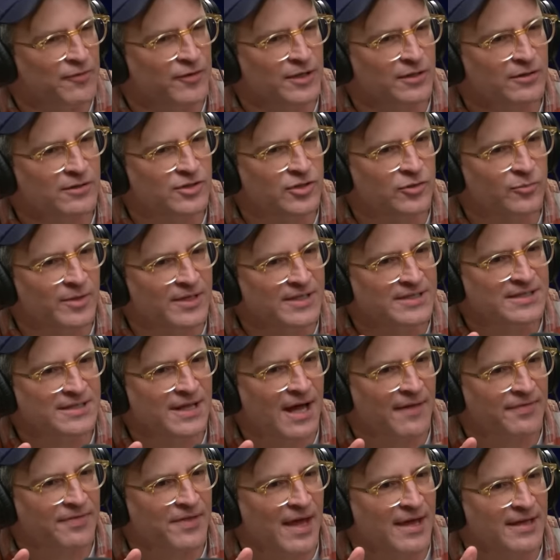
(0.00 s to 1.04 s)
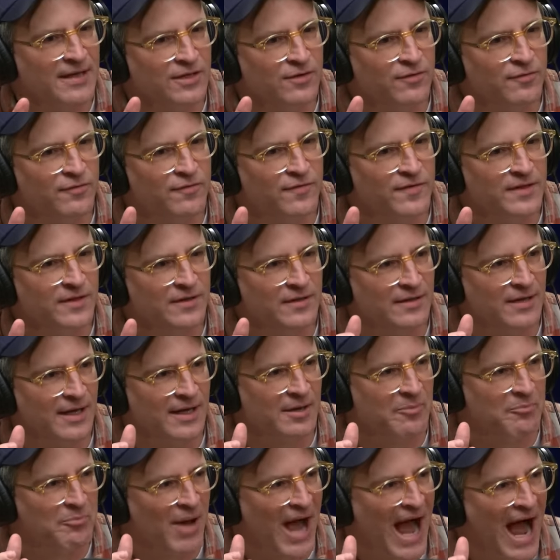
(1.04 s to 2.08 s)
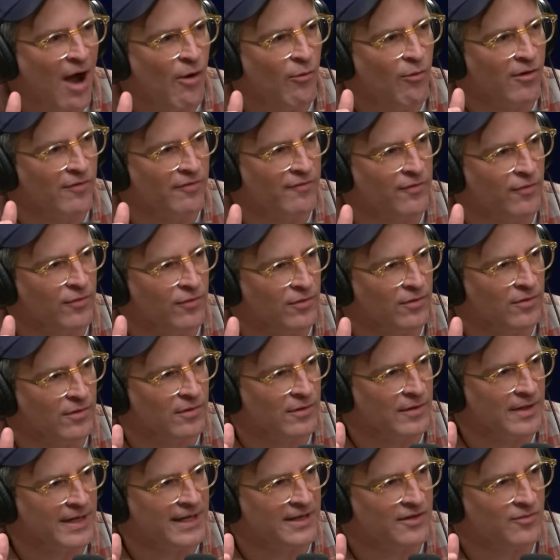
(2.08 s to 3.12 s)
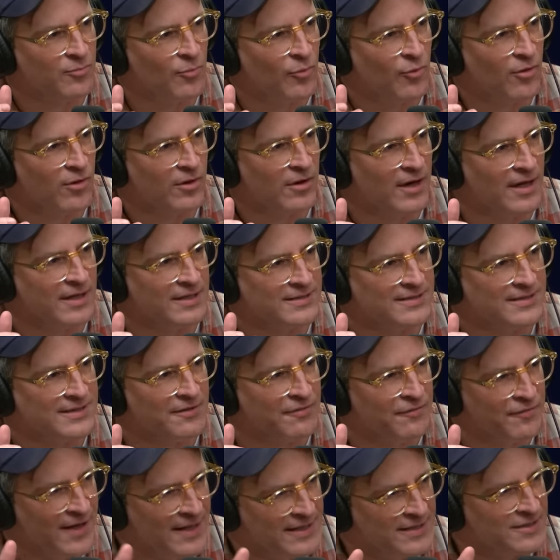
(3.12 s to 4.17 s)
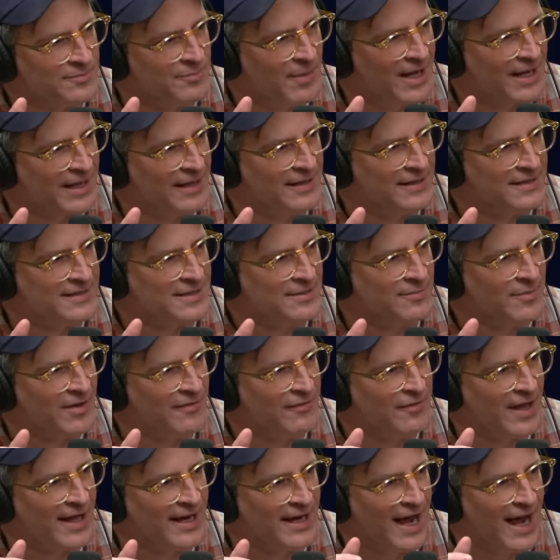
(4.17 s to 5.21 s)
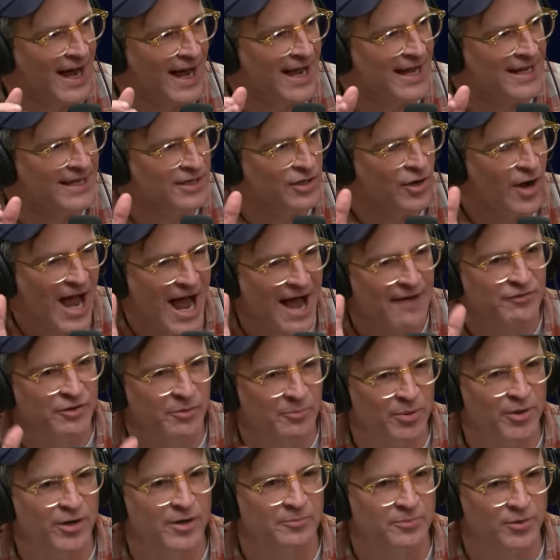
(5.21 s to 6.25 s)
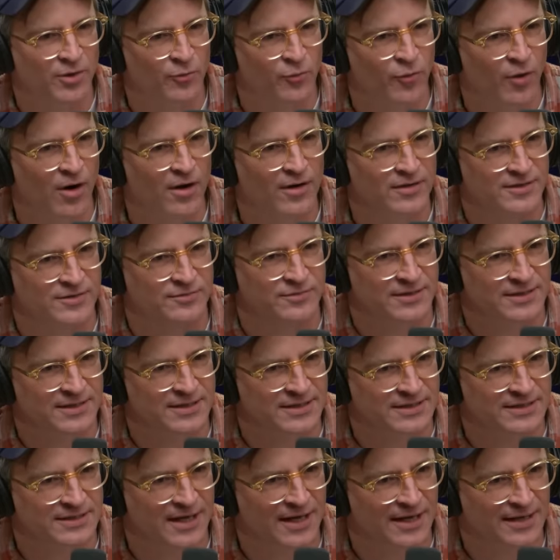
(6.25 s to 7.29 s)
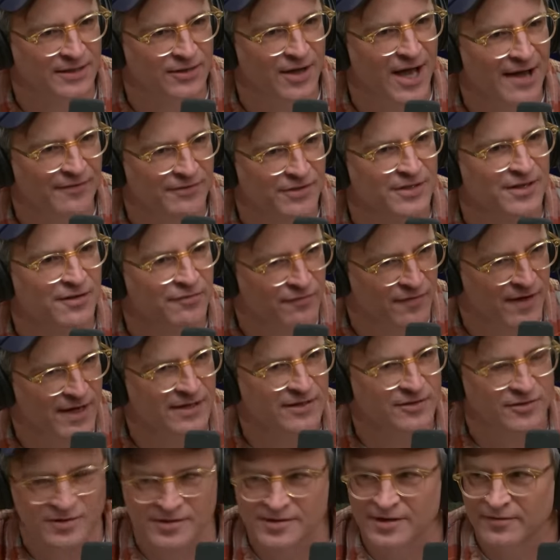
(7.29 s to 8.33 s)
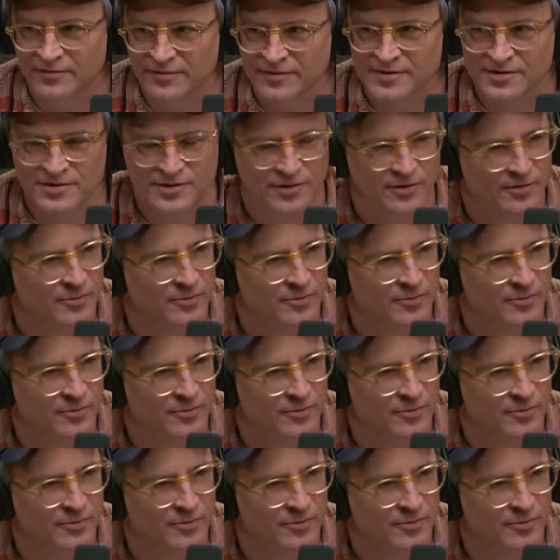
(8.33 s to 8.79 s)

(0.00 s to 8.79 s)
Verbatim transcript: for you two, but it's not that you feel like powerful. It's more a defense mechanism of like I you have to put up your walls with this guy. You mm. have to mm. defend yourself. this